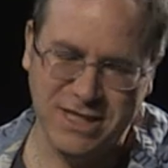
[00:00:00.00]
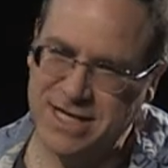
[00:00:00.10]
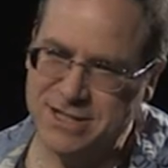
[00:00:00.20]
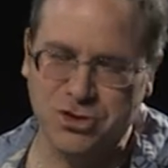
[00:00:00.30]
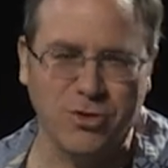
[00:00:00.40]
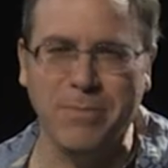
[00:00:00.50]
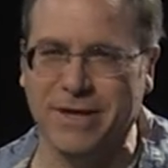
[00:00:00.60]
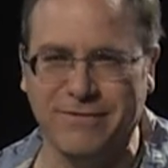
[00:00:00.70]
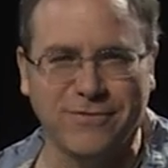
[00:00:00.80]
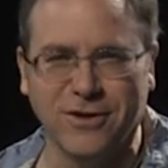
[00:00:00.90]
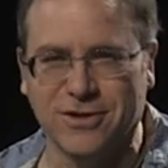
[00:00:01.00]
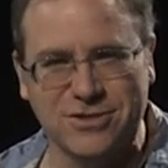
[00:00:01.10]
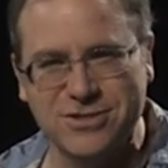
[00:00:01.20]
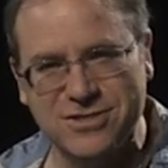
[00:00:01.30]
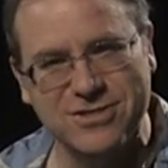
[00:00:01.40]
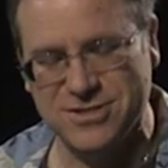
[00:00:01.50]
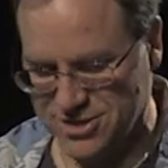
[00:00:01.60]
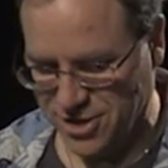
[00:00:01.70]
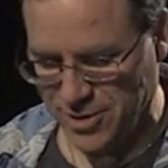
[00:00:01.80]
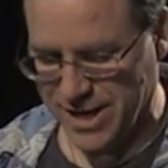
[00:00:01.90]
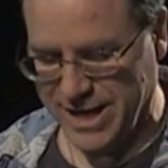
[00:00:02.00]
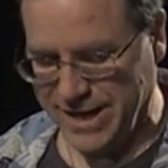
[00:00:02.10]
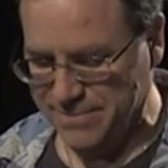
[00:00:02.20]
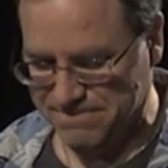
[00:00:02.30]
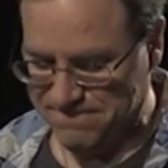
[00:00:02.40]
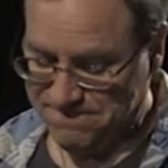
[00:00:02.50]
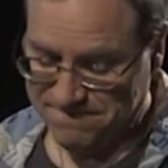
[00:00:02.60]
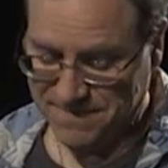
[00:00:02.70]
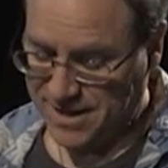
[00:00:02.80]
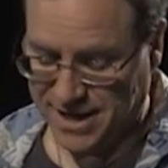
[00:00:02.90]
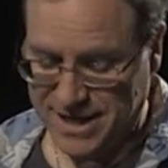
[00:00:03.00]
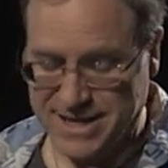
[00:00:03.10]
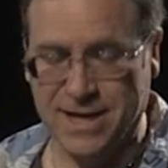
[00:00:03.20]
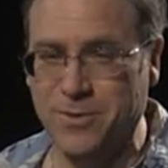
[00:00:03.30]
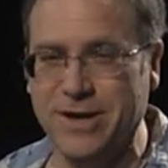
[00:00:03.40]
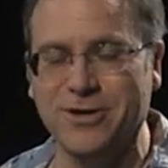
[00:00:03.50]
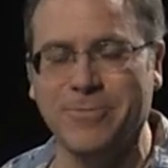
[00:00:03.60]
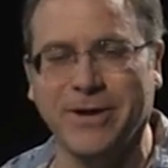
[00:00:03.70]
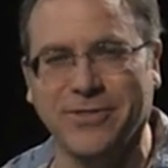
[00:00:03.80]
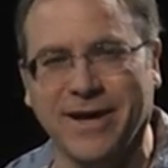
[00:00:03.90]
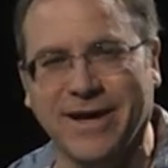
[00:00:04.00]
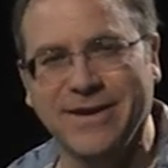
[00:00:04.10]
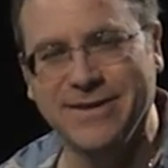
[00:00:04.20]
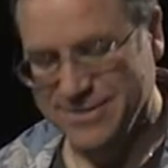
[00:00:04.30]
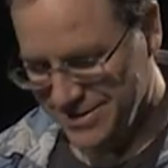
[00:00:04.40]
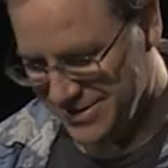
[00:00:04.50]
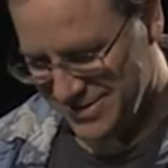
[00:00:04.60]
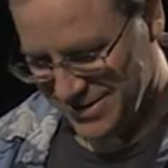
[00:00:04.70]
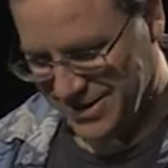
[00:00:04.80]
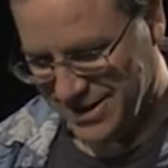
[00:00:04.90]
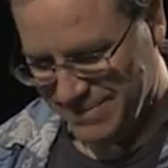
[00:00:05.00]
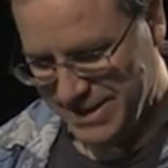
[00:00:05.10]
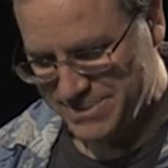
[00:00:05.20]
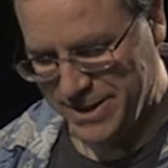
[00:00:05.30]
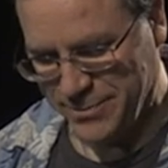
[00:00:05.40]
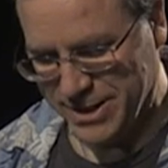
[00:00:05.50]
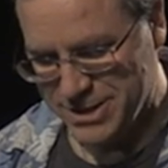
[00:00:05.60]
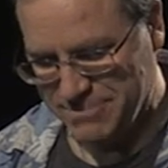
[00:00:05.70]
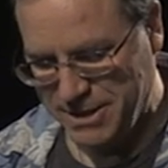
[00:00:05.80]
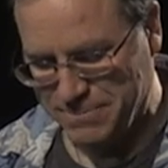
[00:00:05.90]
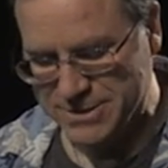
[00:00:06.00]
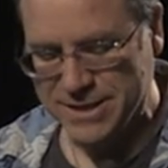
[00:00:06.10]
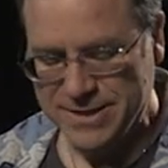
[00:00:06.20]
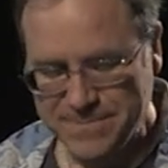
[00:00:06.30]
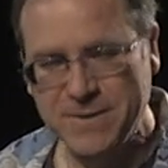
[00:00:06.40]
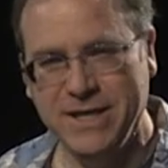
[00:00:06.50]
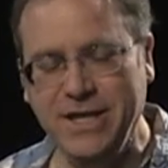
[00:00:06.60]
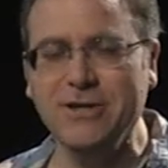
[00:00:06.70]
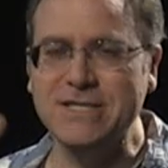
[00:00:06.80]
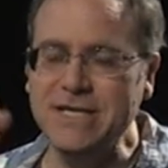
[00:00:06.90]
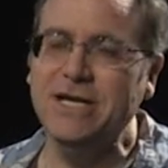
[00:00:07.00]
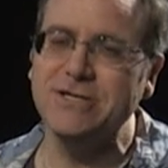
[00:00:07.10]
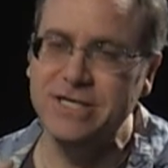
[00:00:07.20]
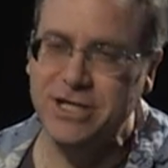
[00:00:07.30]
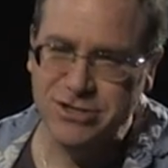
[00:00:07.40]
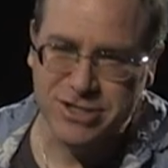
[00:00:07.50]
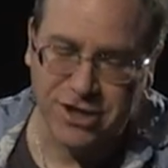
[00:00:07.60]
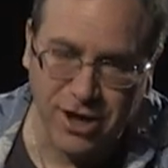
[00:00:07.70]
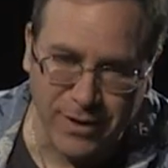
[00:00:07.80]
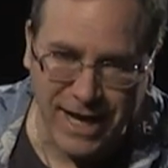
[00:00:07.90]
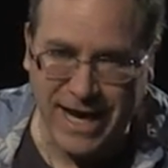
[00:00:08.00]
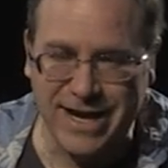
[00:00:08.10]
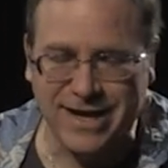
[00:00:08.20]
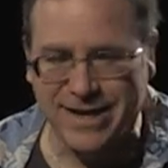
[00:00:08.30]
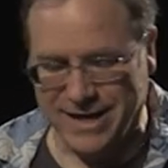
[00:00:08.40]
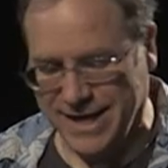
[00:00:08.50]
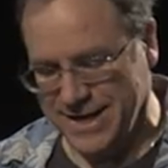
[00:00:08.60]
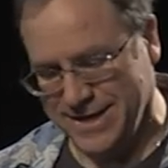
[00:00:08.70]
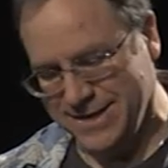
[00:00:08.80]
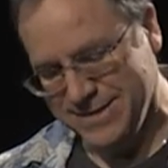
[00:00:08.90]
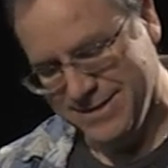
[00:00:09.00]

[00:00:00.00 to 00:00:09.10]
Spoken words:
scrub it first. So I kind of wonder about that. It makes me question people's, years and years and years ago, I had a